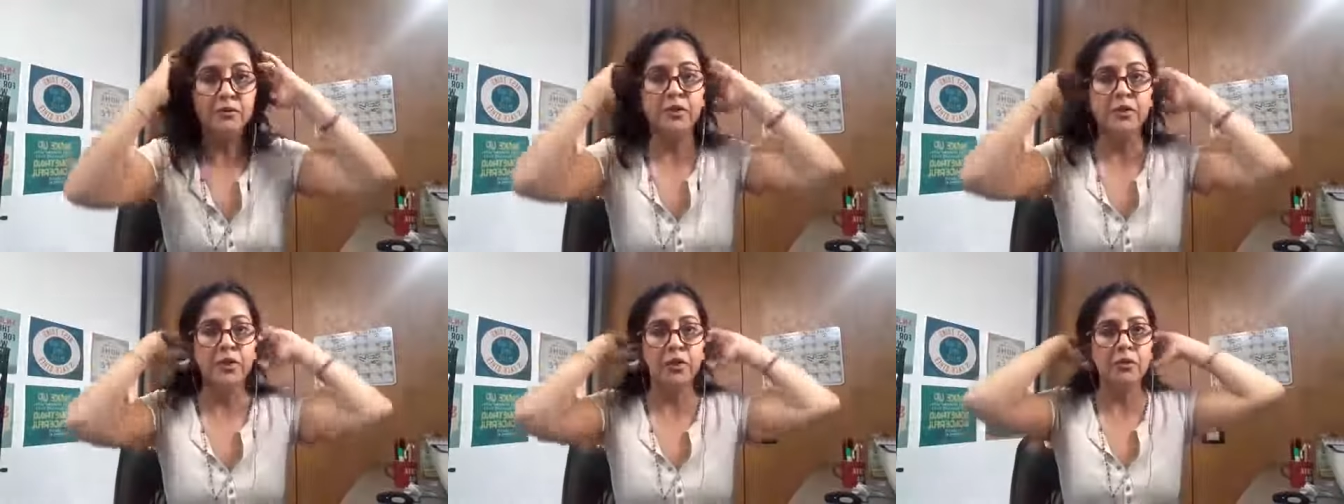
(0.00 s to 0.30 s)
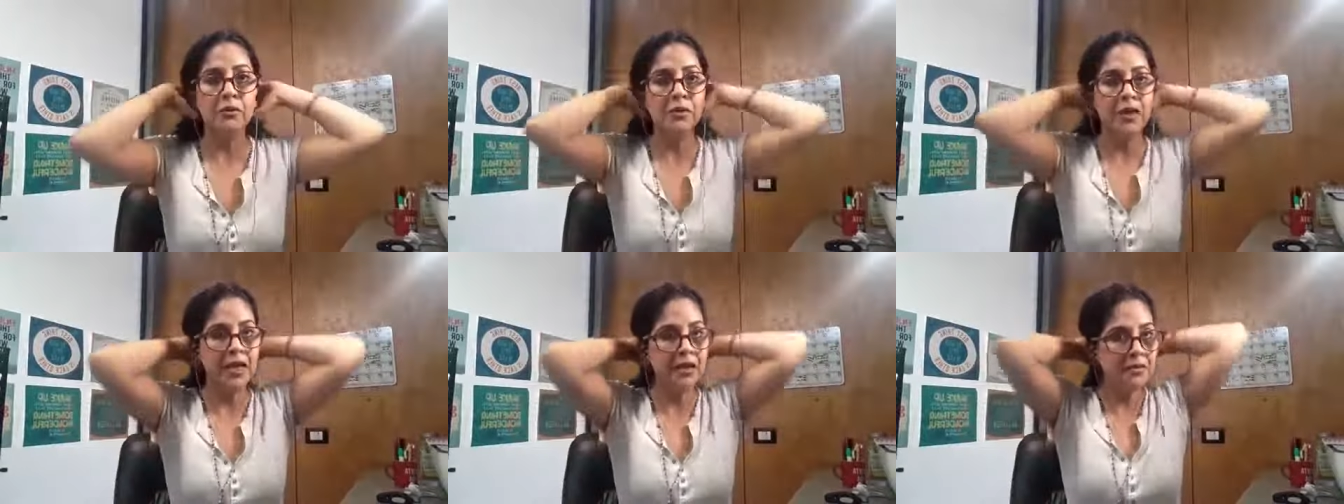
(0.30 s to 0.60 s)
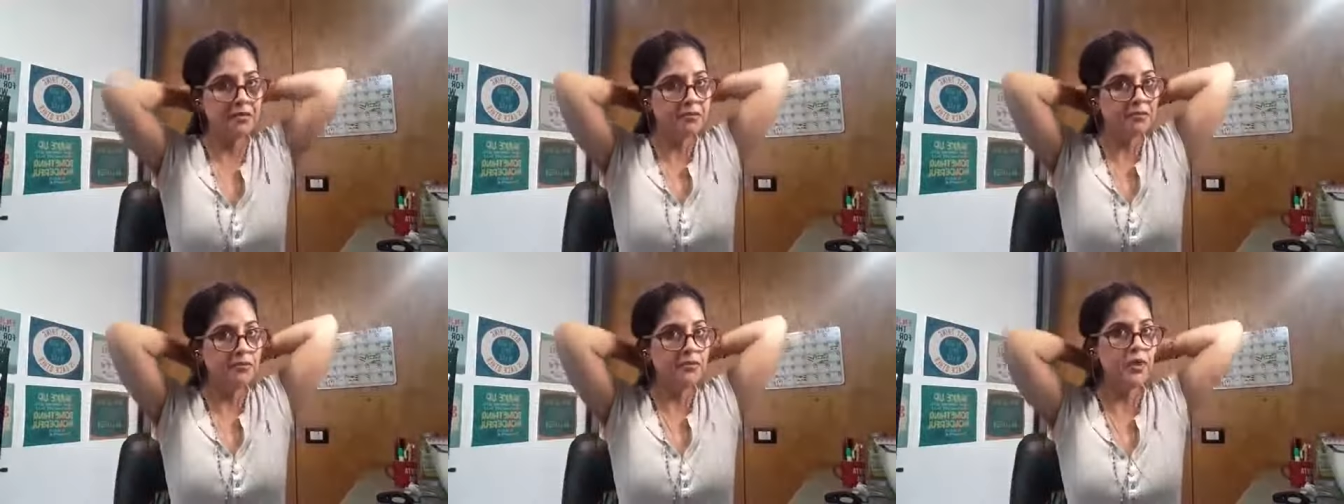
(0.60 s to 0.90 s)
you know,
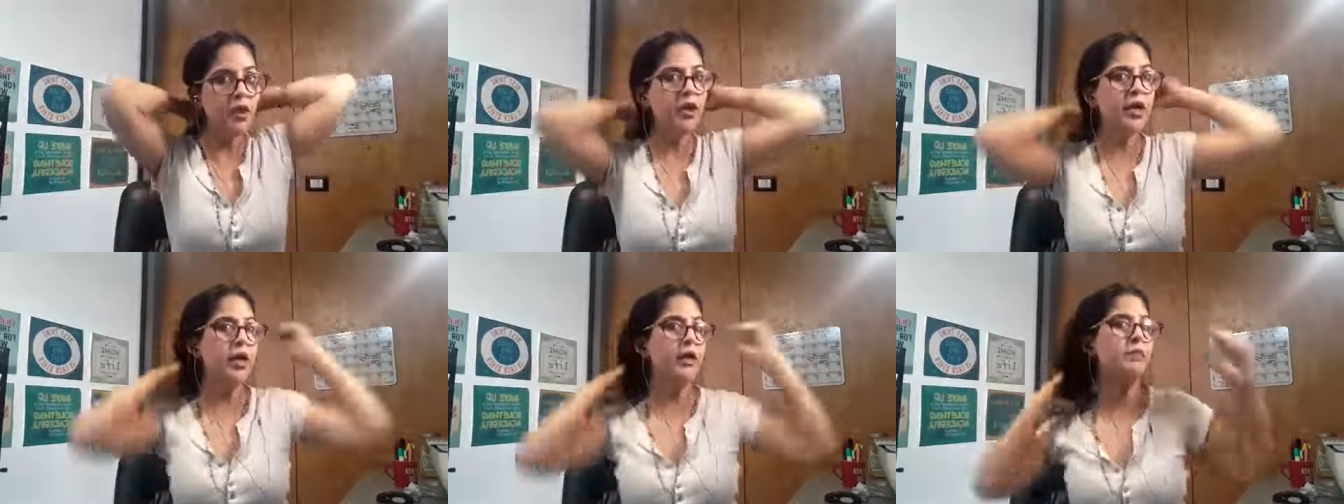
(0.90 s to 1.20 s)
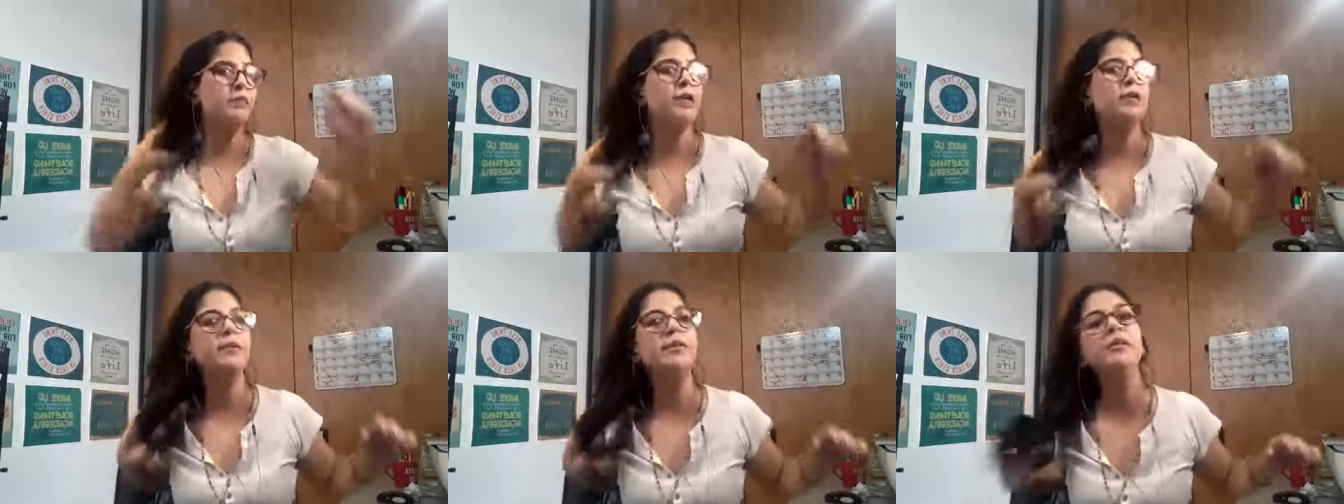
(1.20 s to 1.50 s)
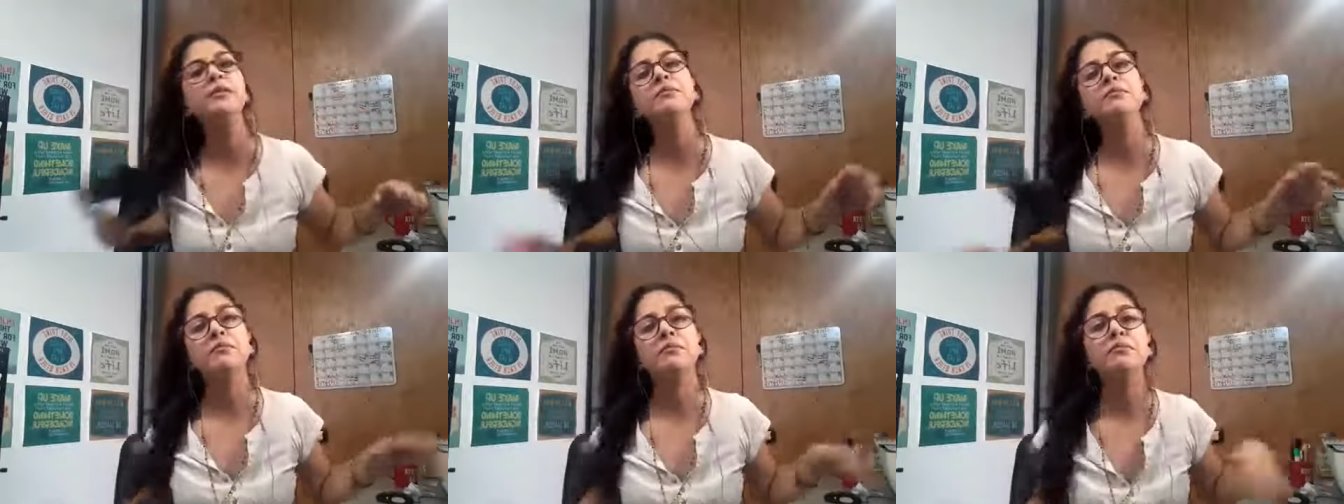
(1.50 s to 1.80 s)
like okay,
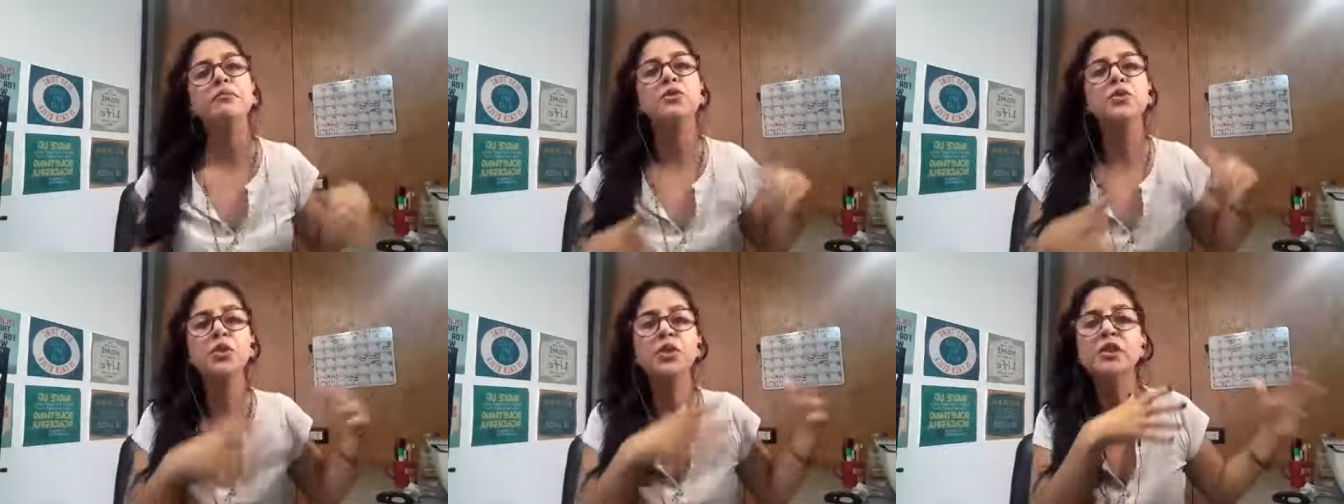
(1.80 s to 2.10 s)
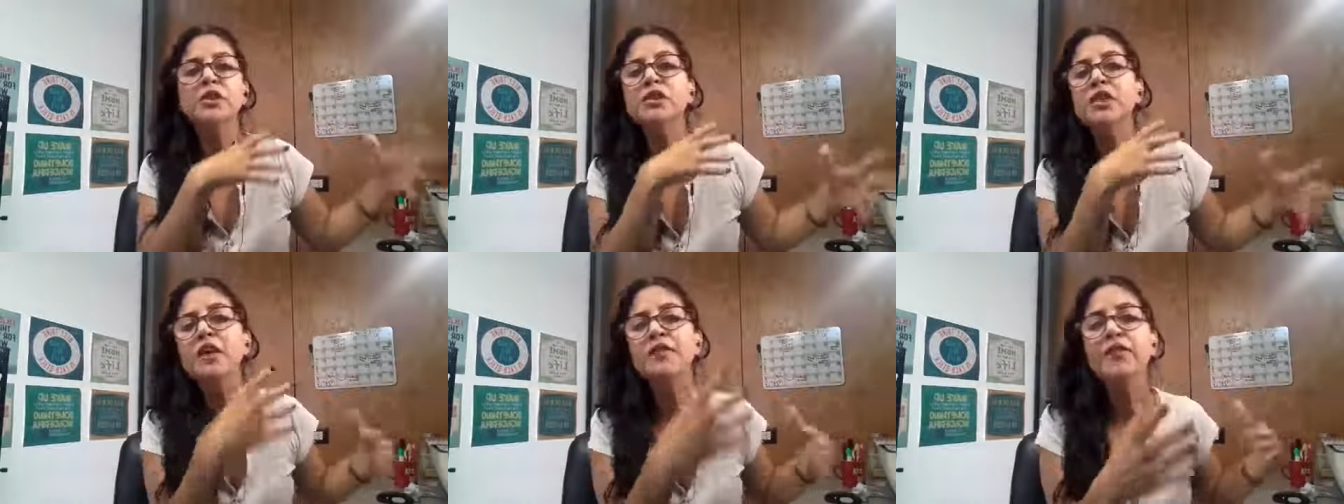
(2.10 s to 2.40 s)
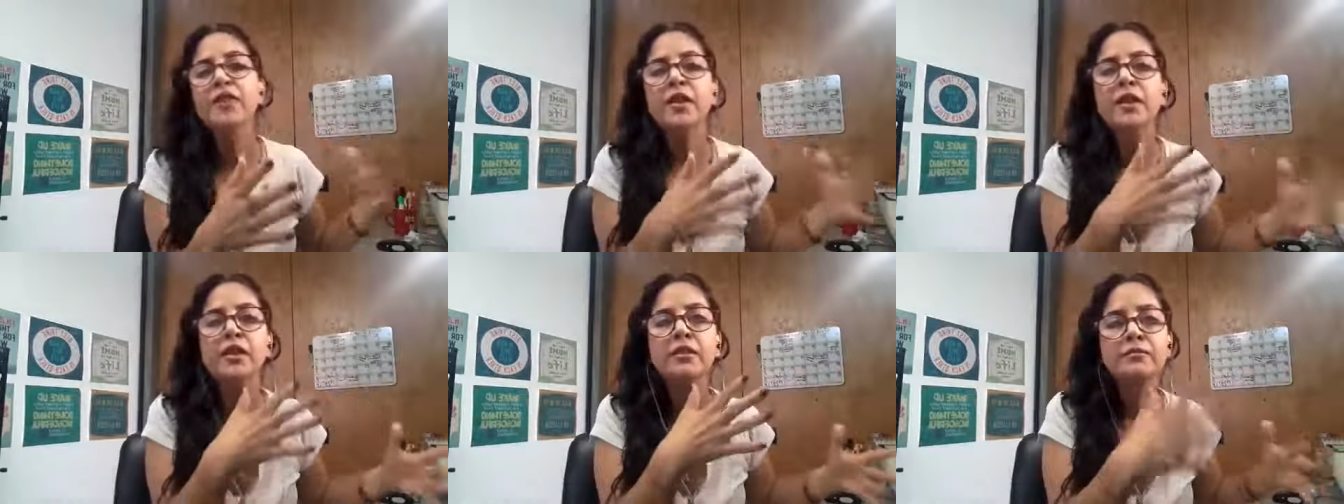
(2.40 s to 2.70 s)
maybe doing
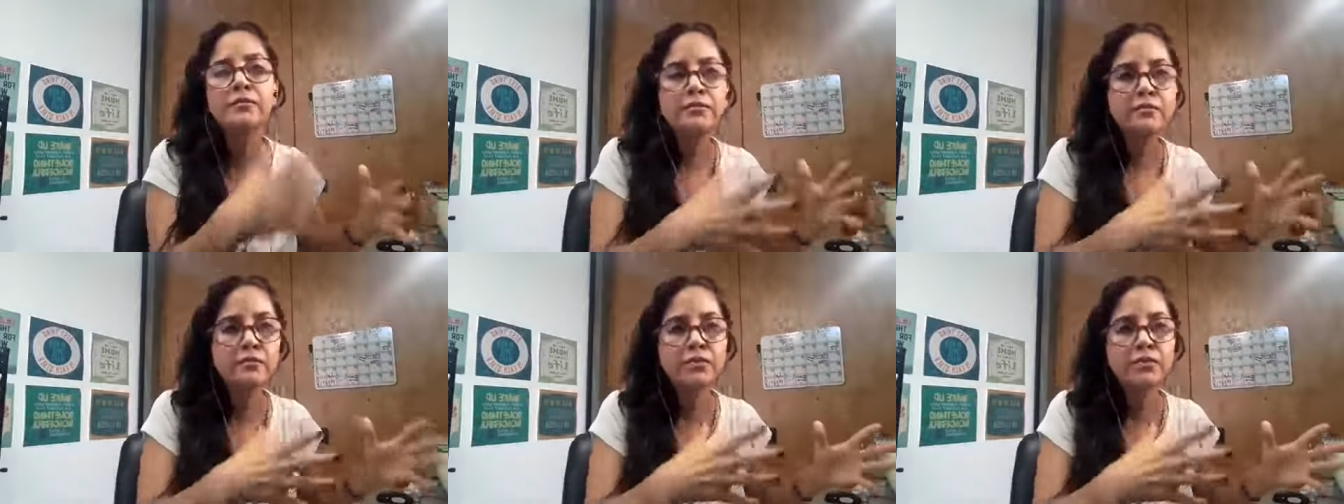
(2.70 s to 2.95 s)
something